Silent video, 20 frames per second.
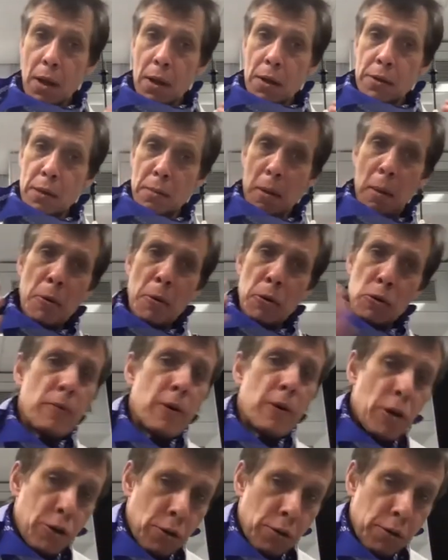There may be two
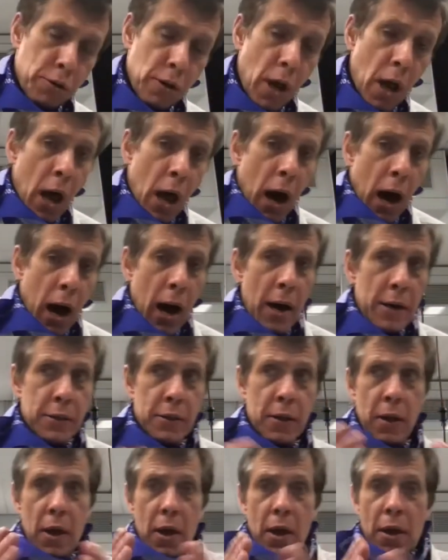versions.
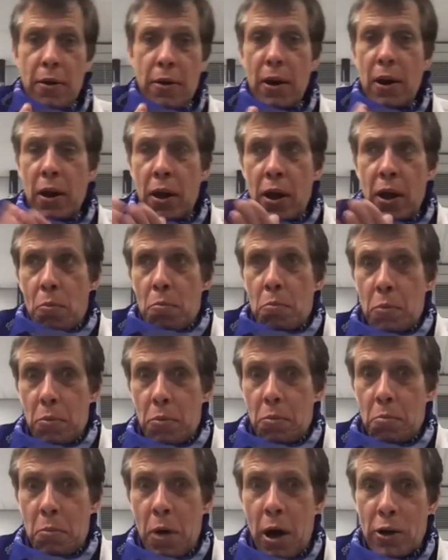Either really
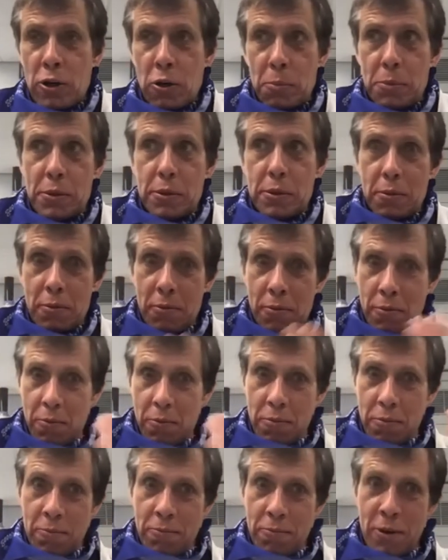mushrooms,
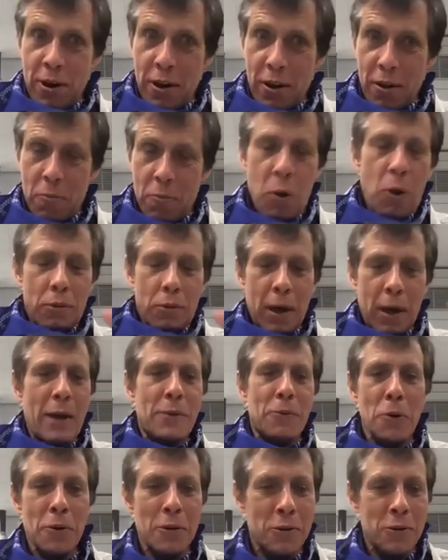very well, I
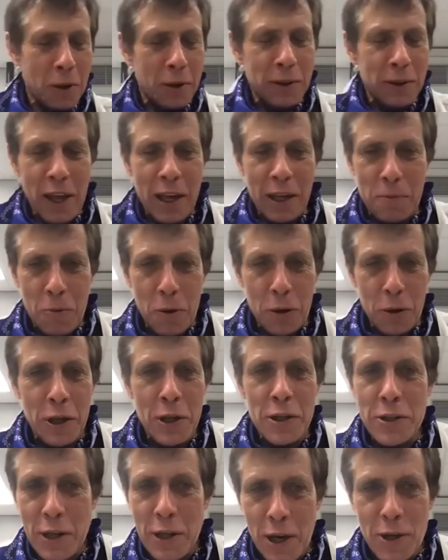don't like the word
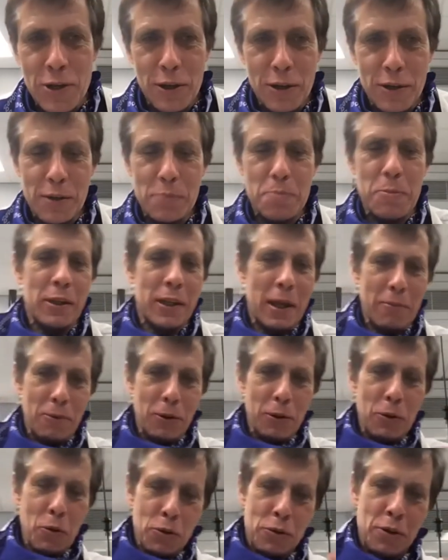intelligence, but I
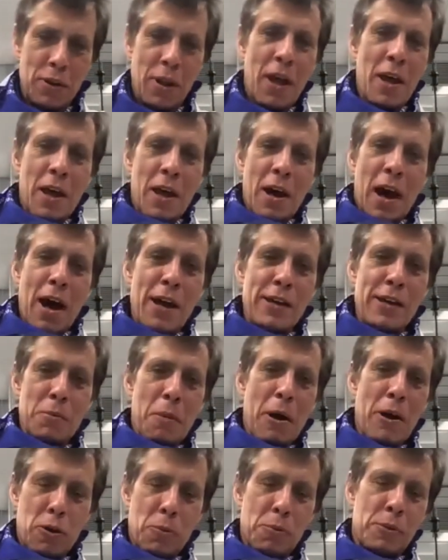will use it. Either
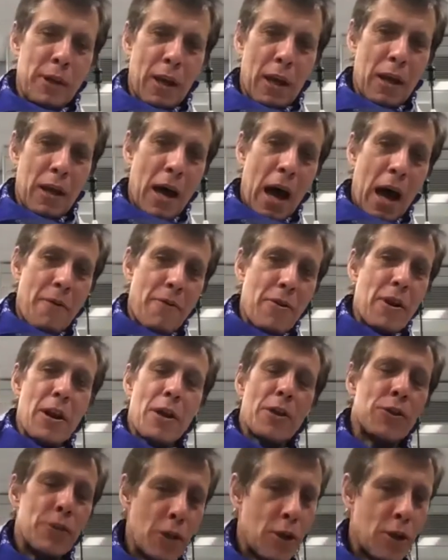mushrooms are really
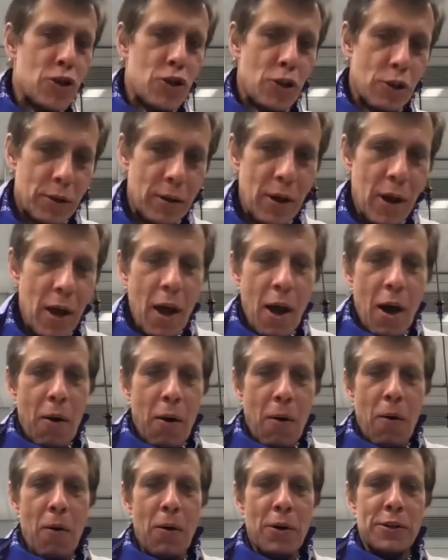intelligent,
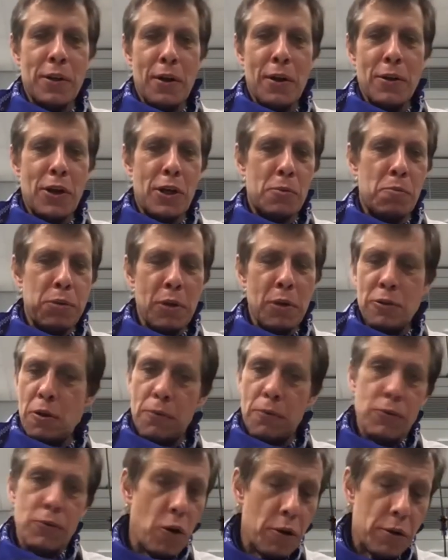or there are just plenty
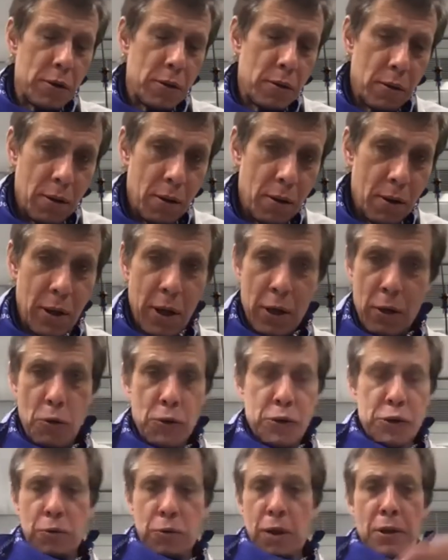of noise, like
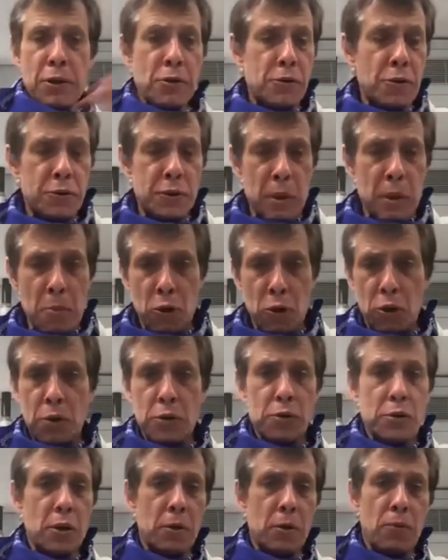oscillators distributed in
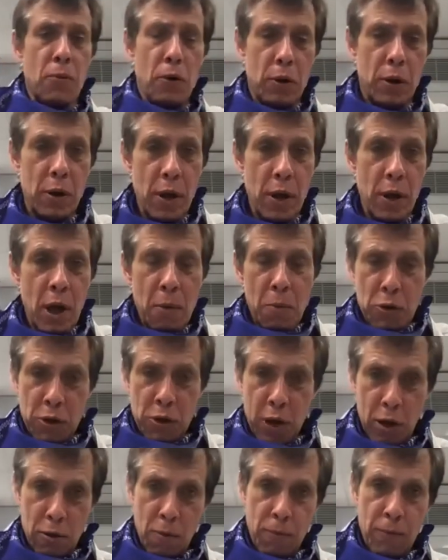the network, which
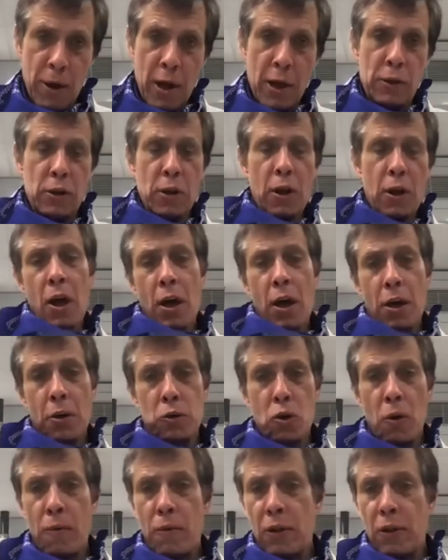kind of add to
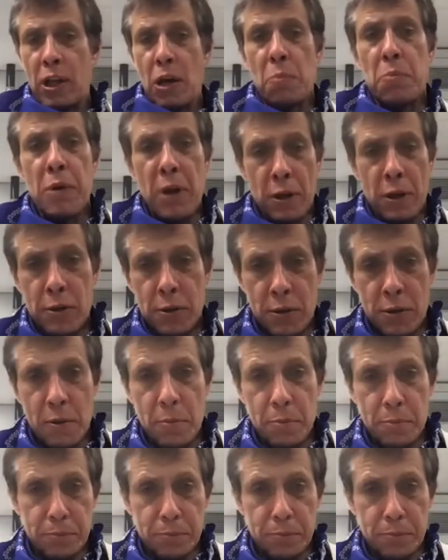overall complexity.